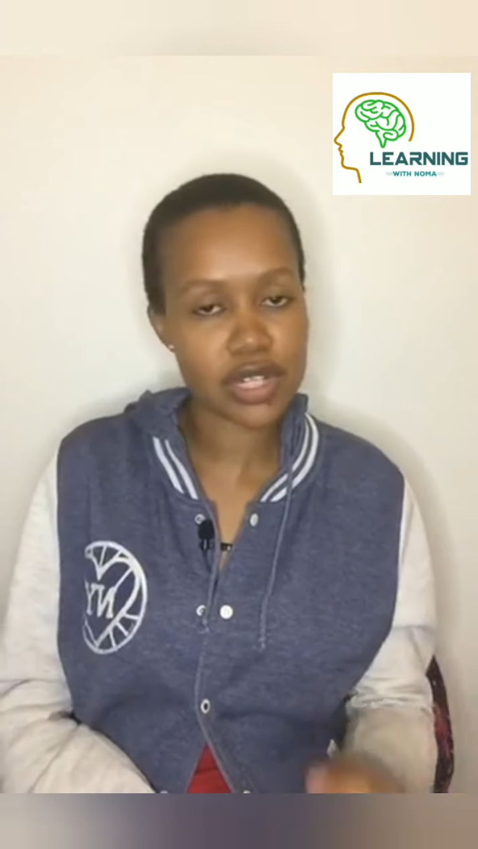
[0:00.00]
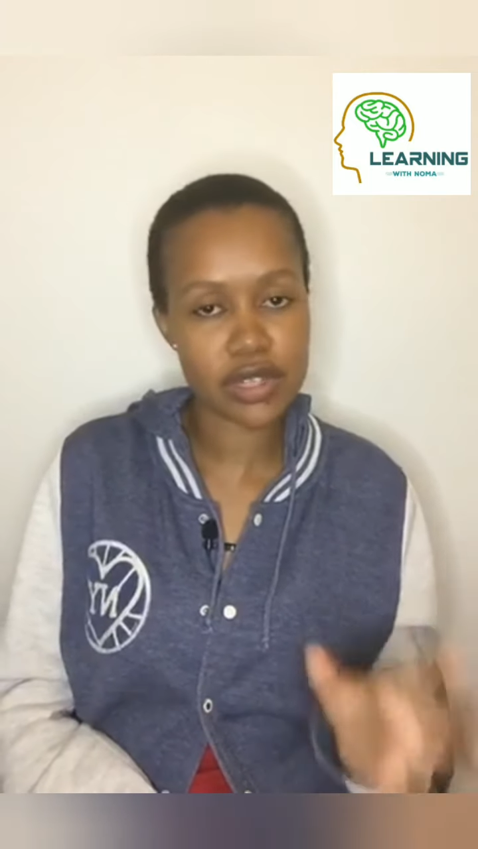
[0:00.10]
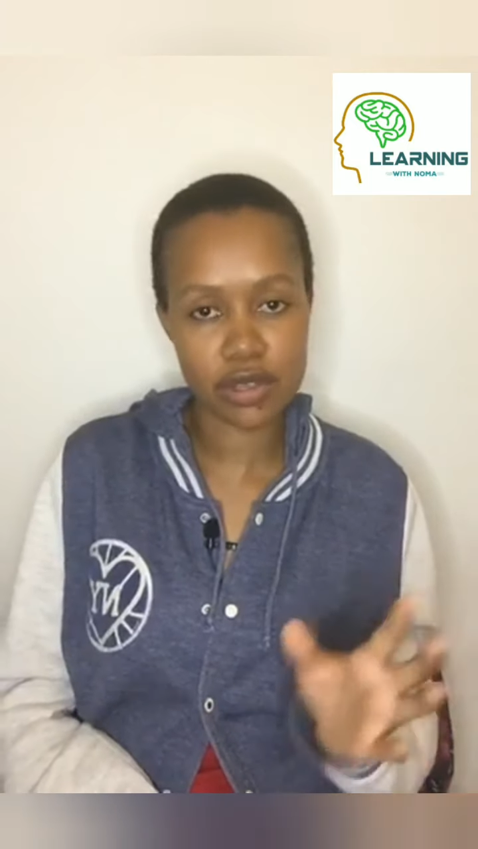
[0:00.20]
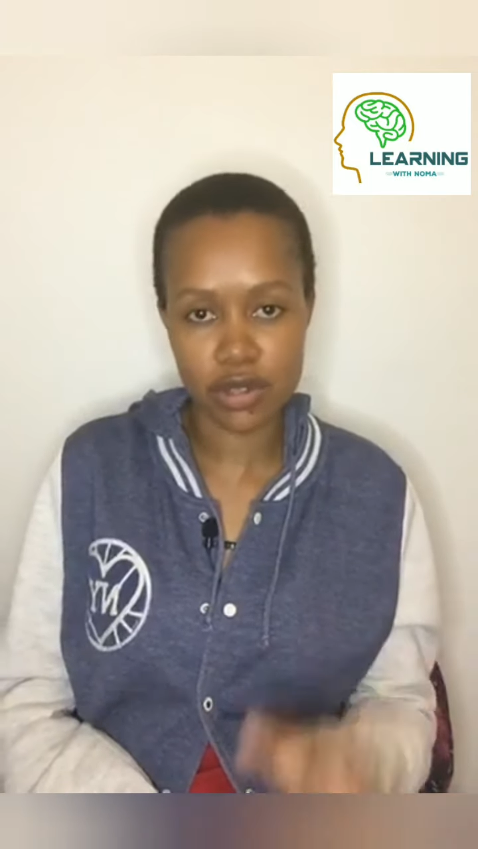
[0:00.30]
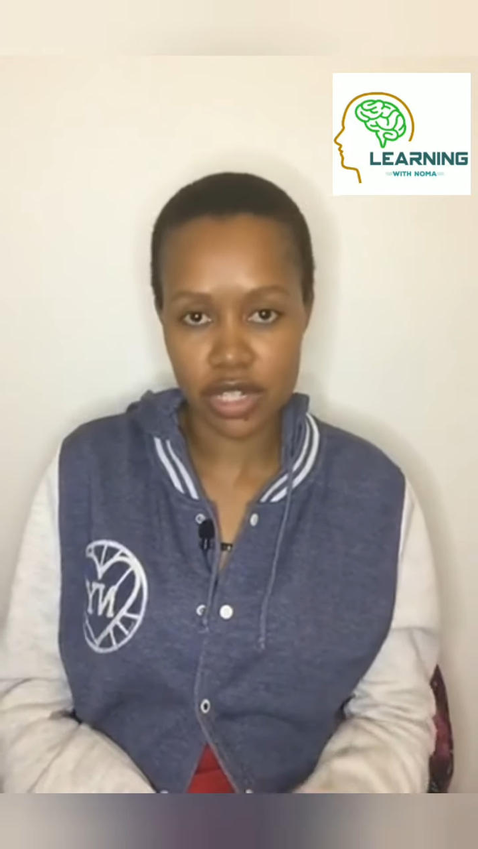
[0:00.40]

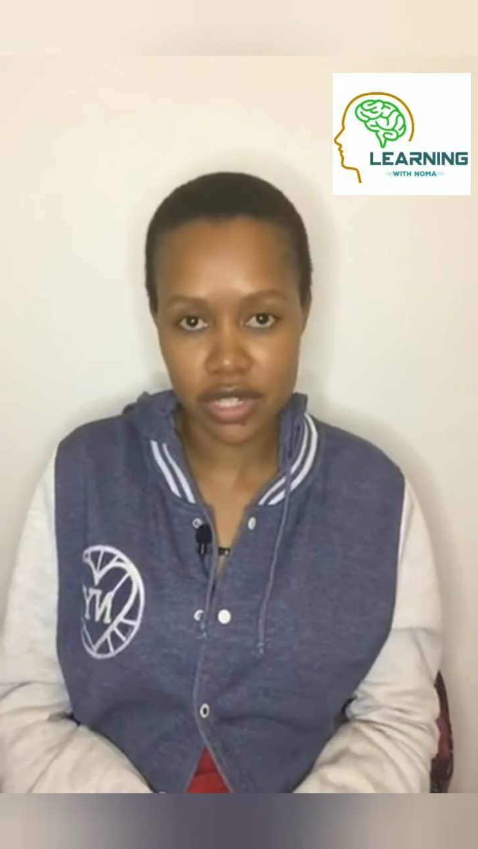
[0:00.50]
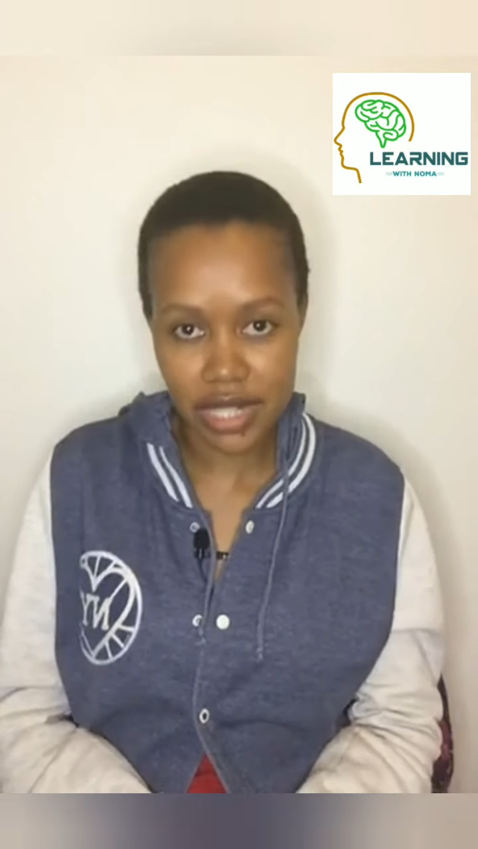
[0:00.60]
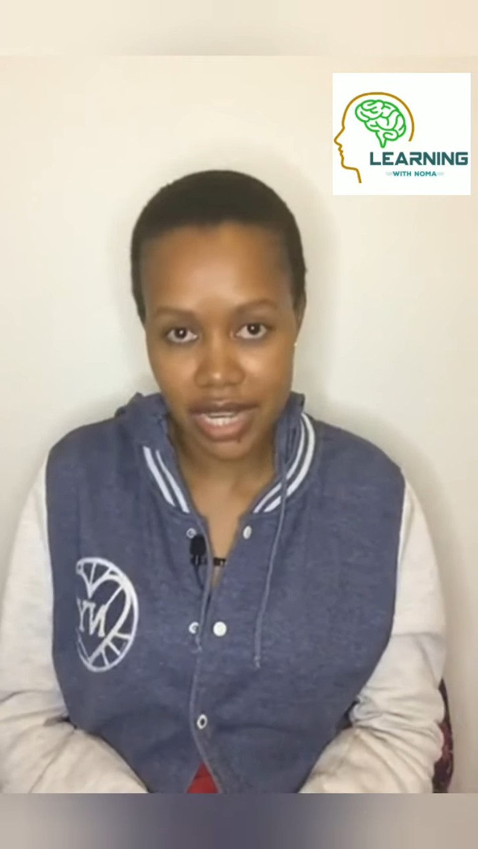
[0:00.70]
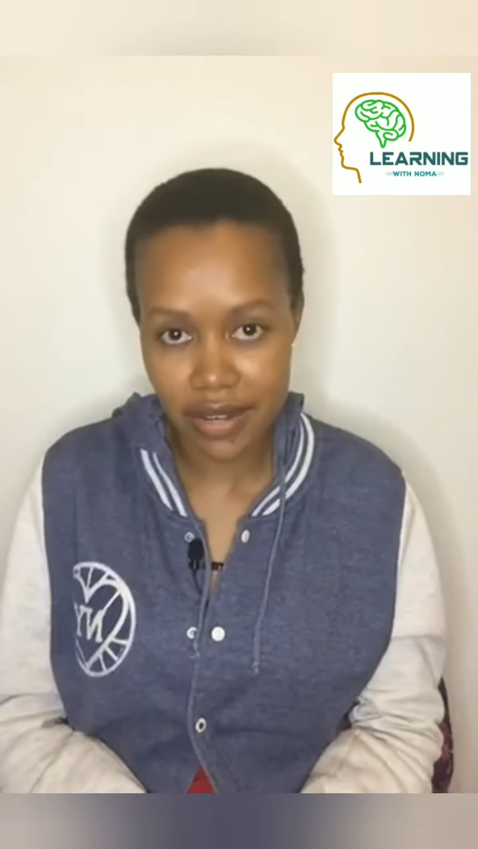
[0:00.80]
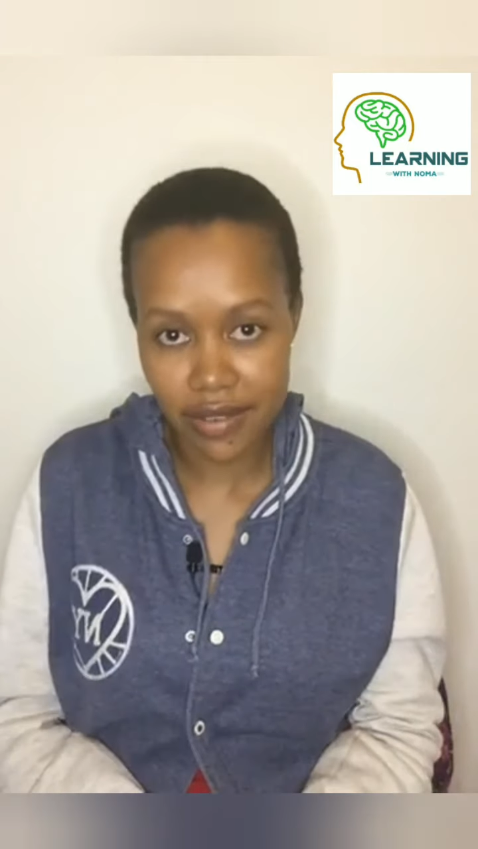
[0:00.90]
so you need to
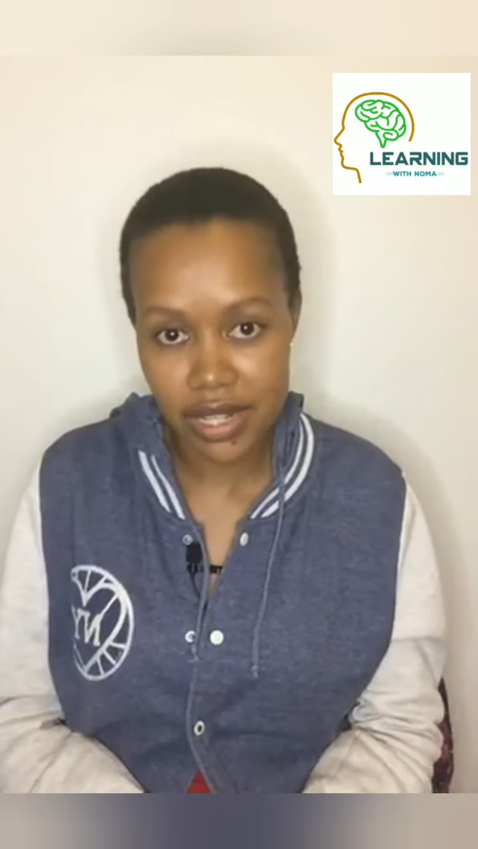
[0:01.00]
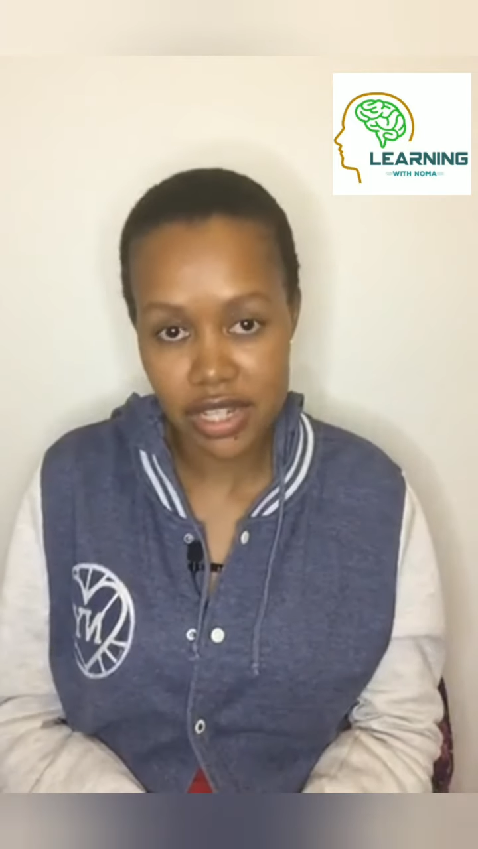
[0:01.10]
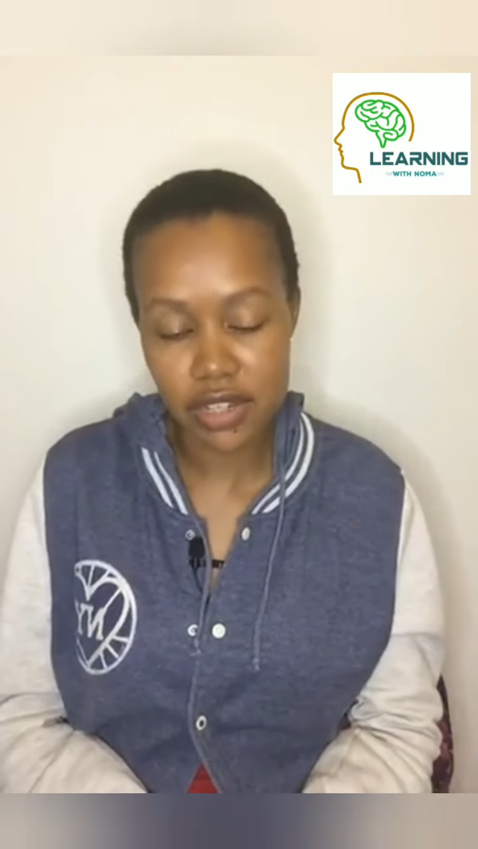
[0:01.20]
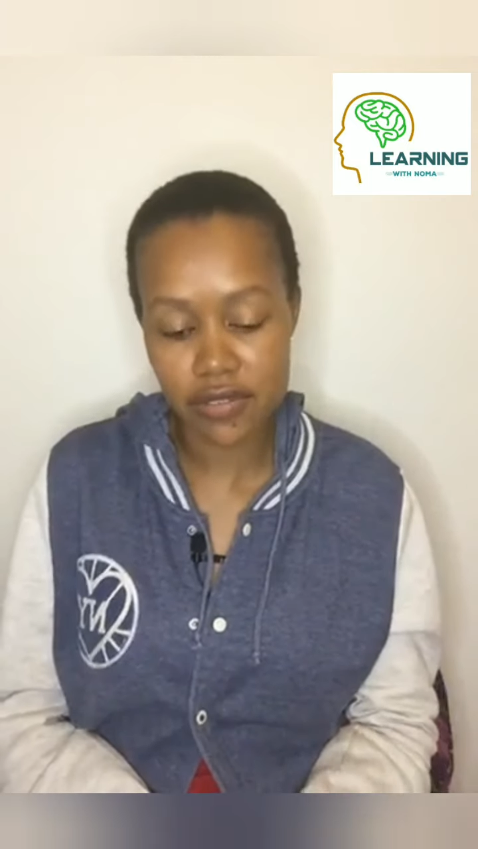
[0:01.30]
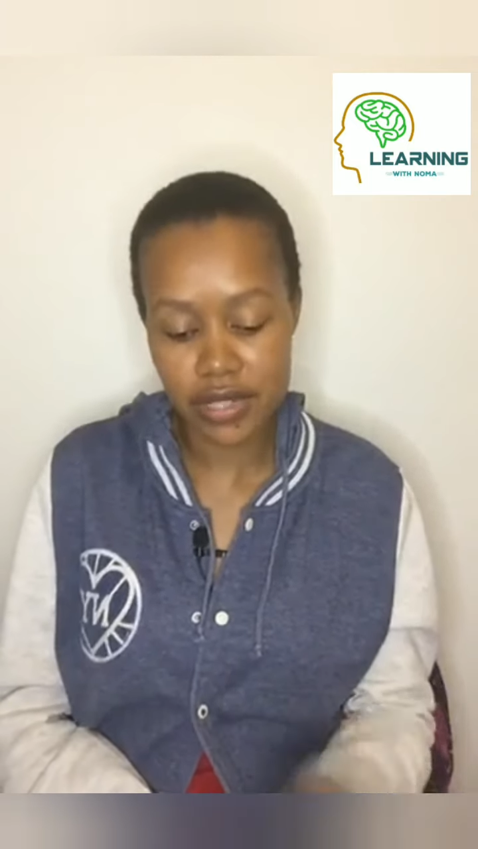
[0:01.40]
take
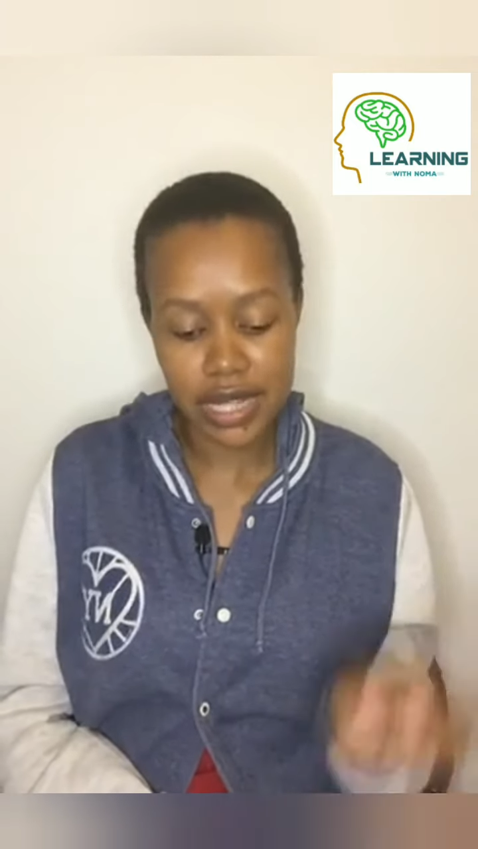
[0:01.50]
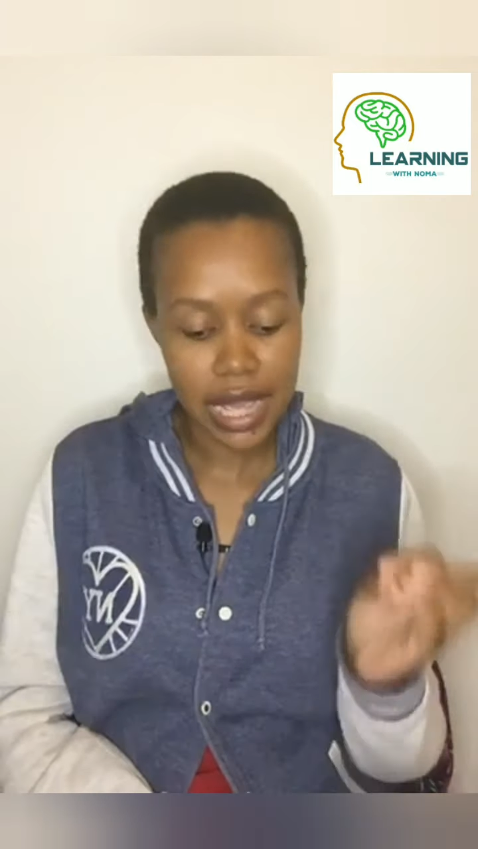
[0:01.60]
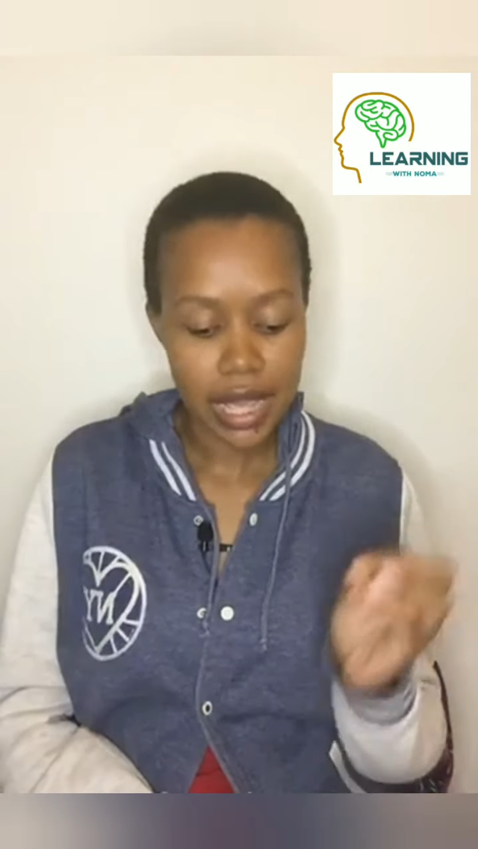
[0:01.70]
advantage of it.